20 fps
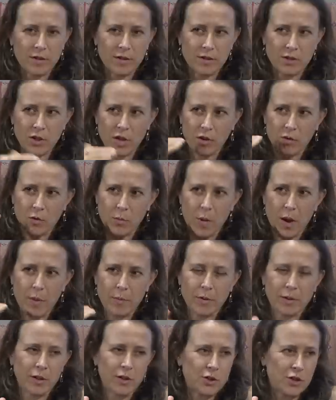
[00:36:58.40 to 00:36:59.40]
this general
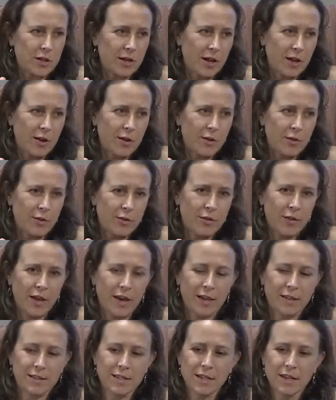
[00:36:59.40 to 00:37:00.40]
population health
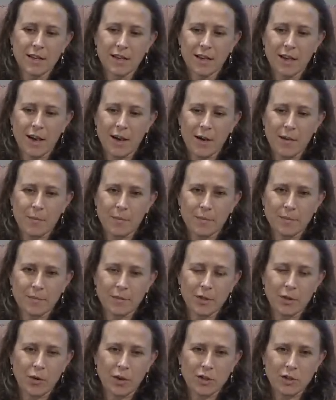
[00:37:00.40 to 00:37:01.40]
that, um,
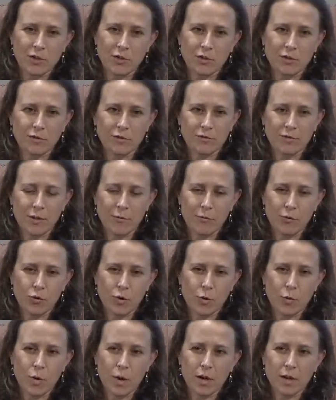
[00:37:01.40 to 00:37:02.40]
you know, I just turned, I'm
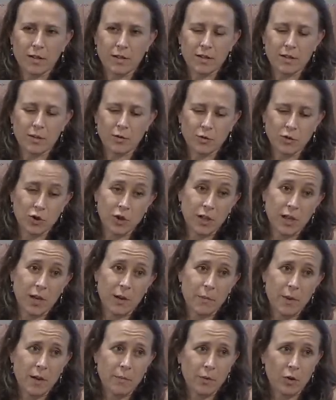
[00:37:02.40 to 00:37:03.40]
41, so should I get
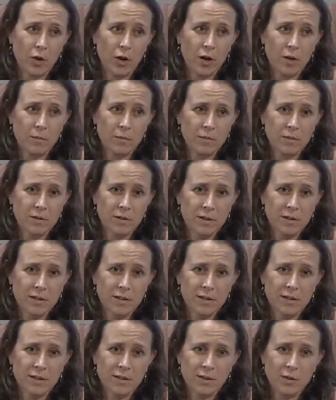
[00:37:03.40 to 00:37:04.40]
a mammogram?
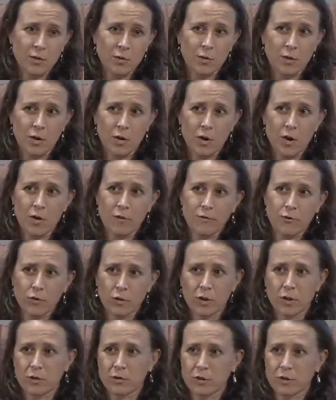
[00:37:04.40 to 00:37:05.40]
So are all
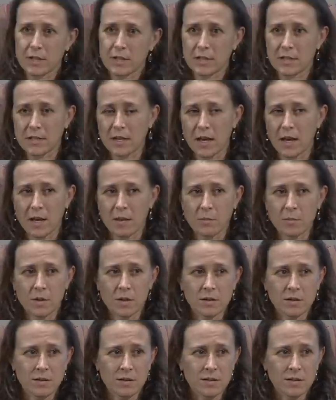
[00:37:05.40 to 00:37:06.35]
40 year the same?